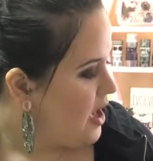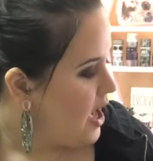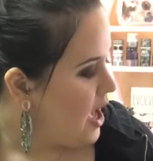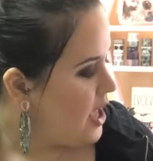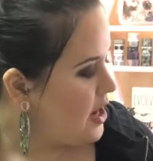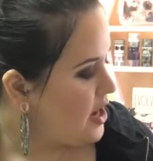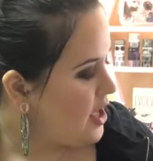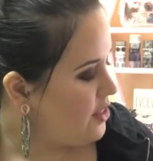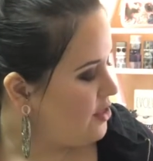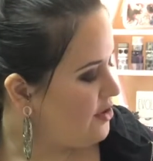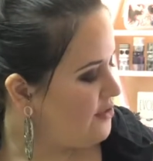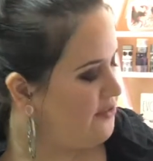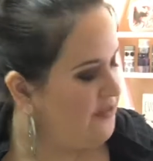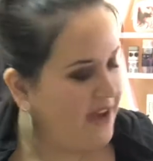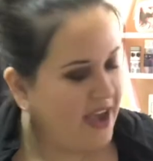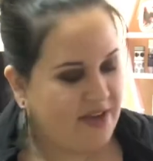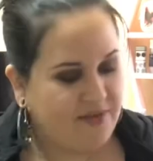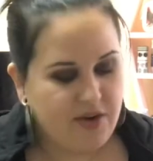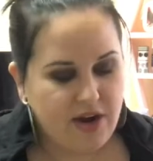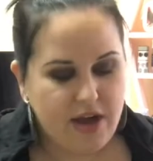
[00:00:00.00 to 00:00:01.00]
Another
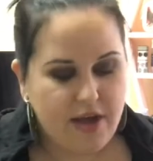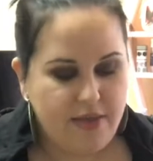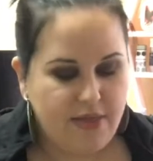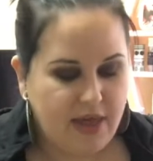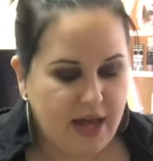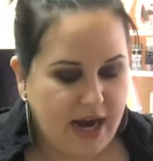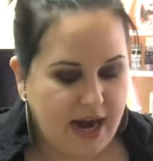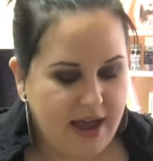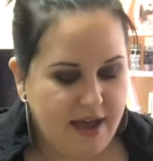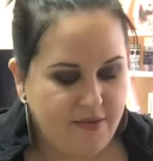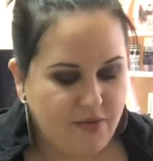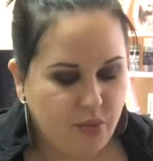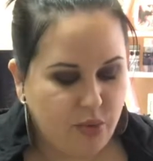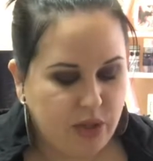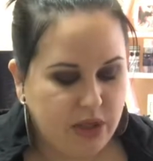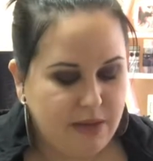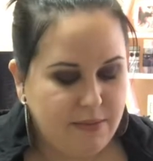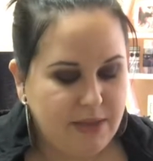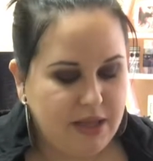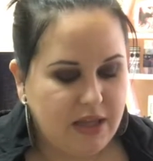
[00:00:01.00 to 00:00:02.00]
favorite that I have
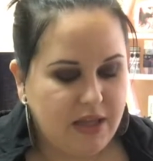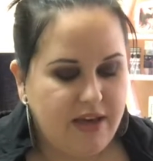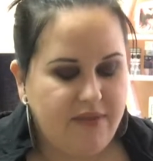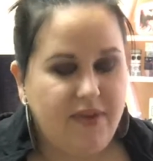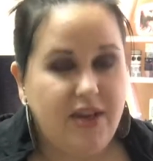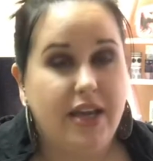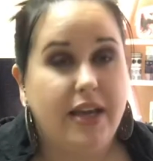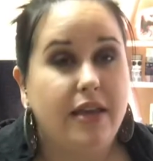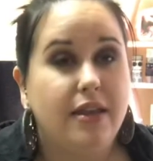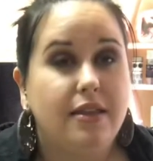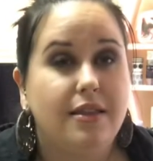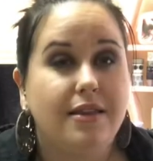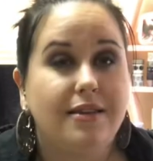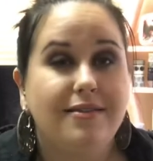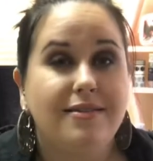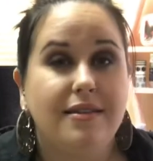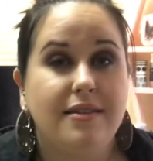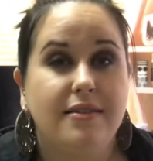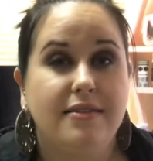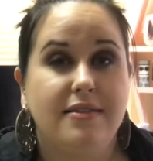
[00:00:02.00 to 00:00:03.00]
really been loving,
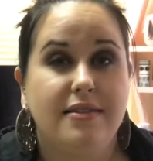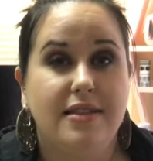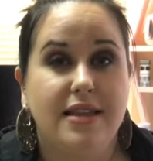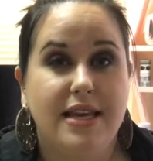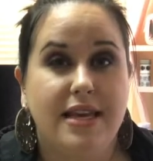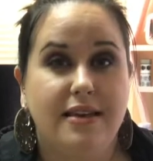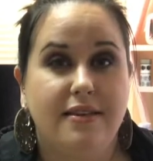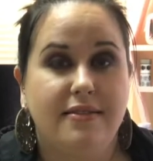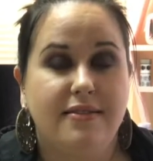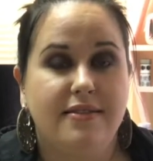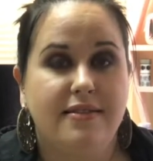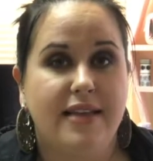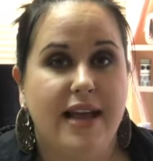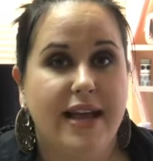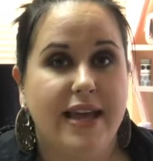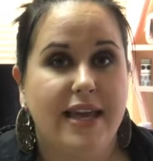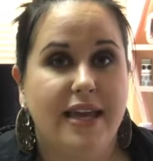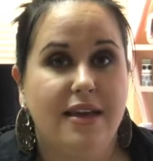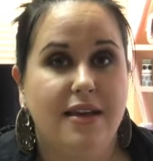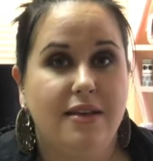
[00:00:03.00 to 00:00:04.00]
this is the
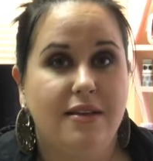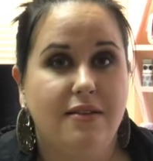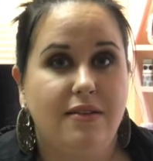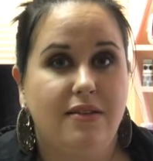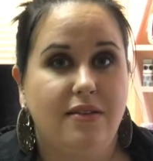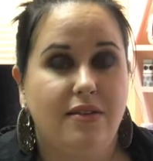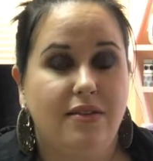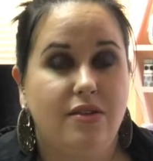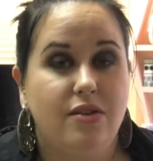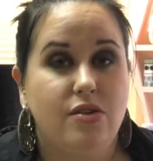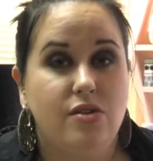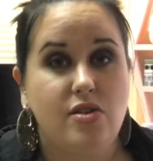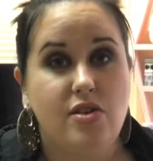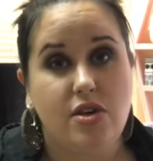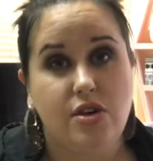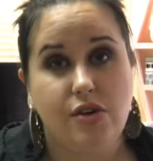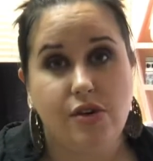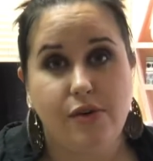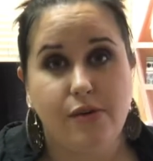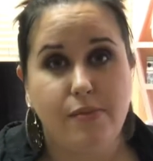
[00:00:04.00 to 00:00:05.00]
second
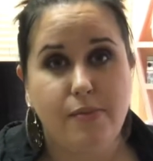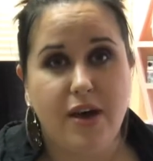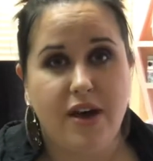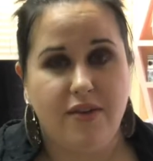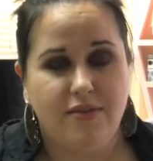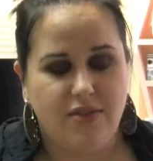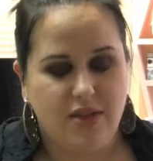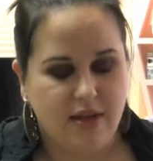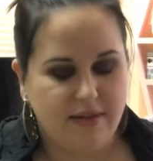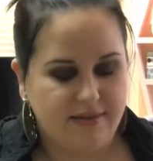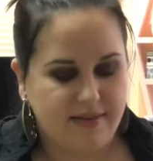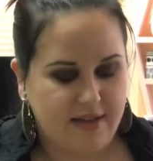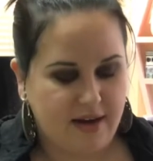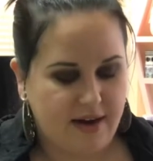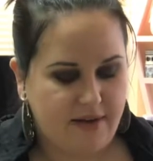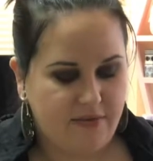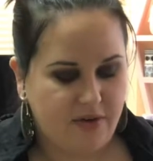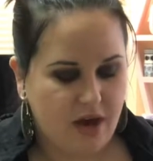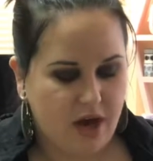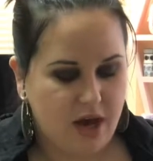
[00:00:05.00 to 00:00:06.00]
tube of this that
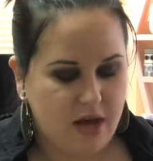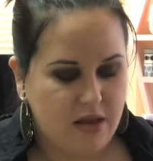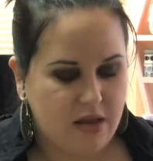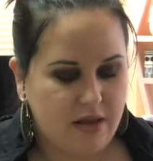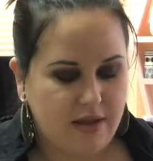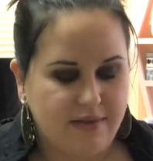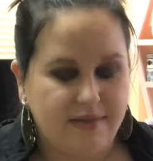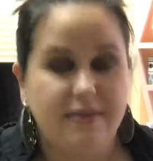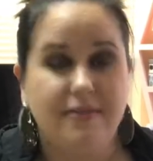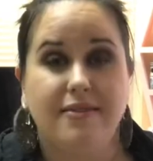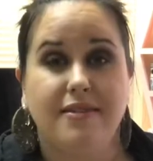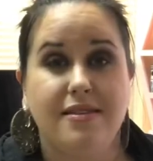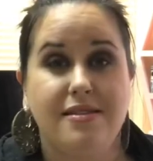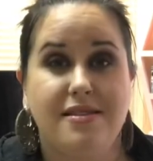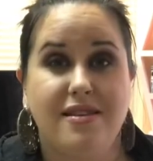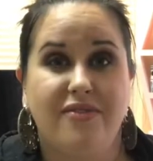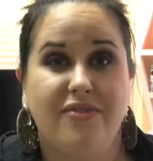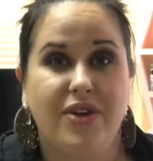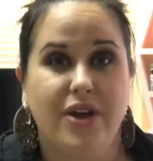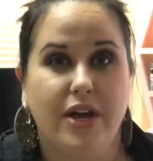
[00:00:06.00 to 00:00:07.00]
I've gotten. This is a
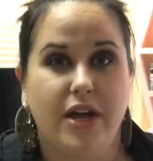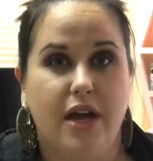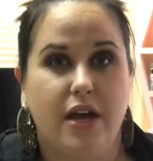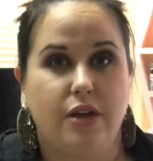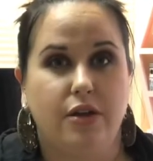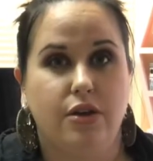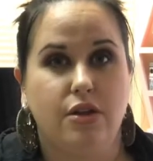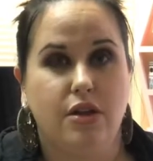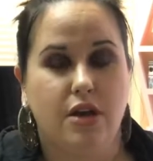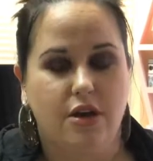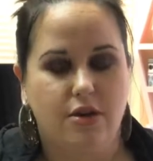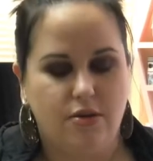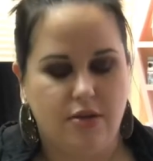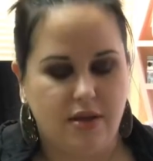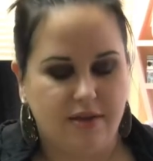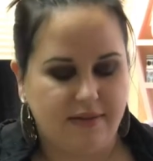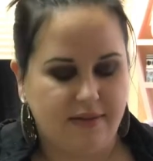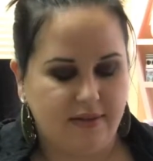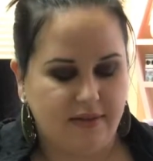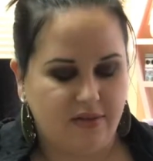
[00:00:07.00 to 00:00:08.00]
different color though.
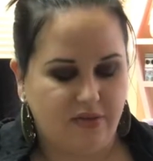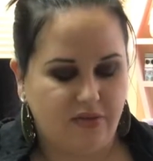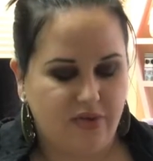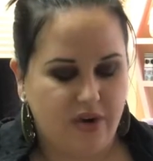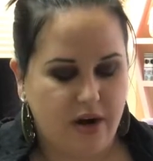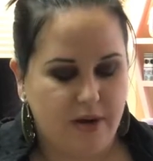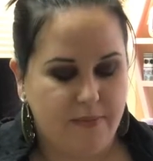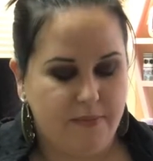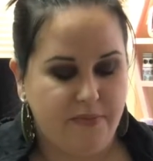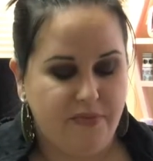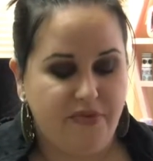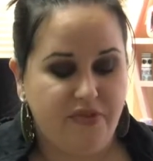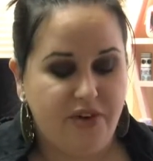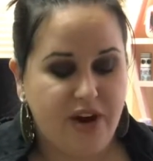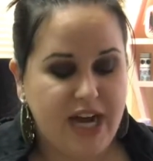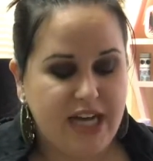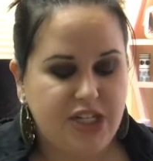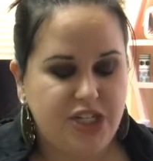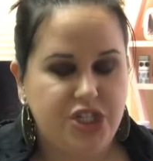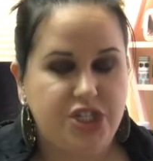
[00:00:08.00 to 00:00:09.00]
This is from
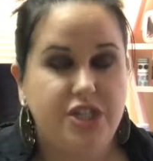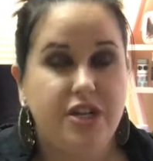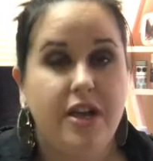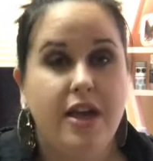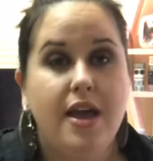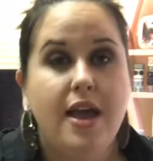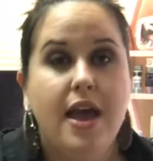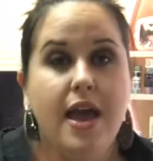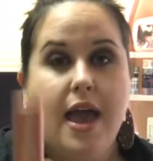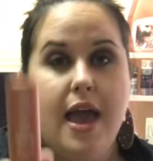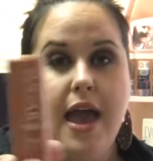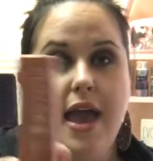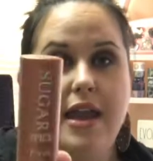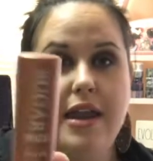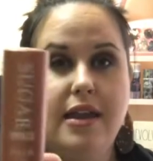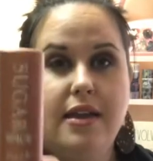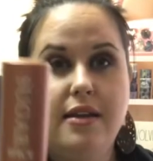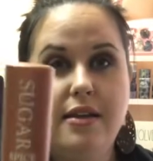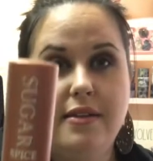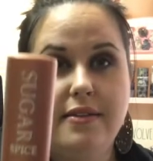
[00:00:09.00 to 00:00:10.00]
Fresh and
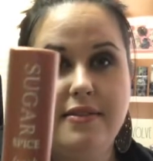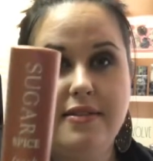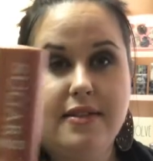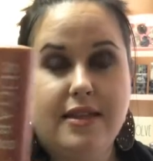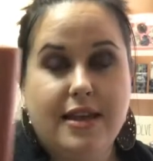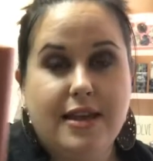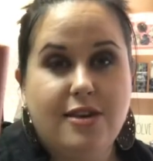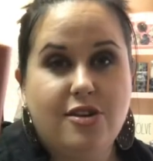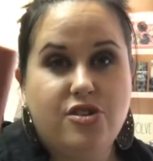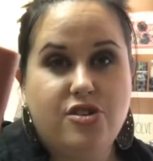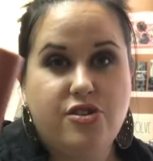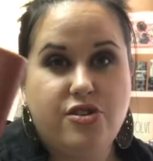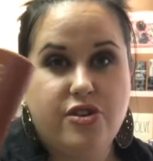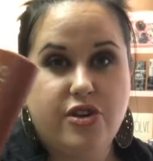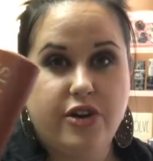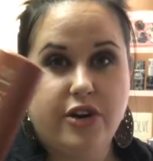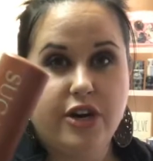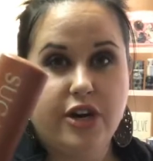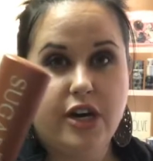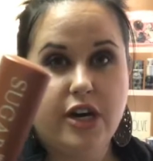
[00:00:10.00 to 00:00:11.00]
it is the
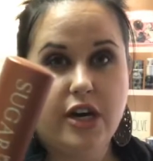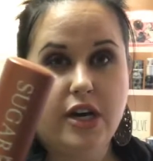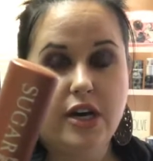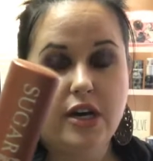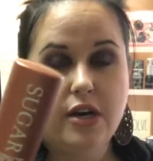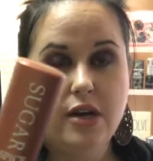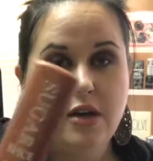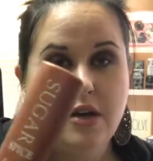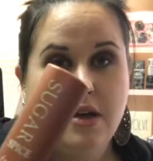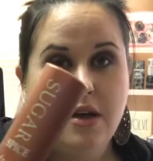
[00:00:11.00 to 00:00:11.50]
Sugar